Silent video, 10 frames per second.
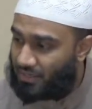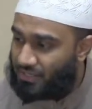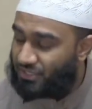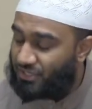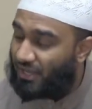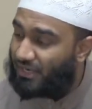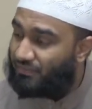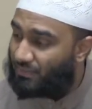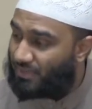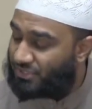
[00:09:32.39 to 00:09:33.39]
He should not
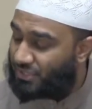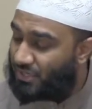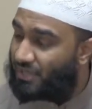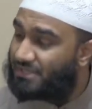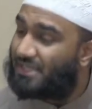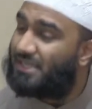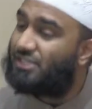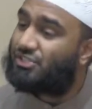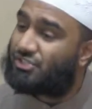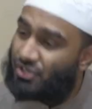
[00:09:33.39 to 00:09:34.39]
leave the masjid until
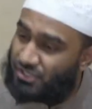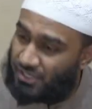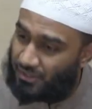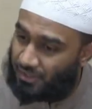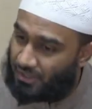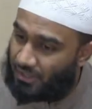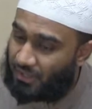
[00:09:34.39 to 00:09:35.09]
he's certain,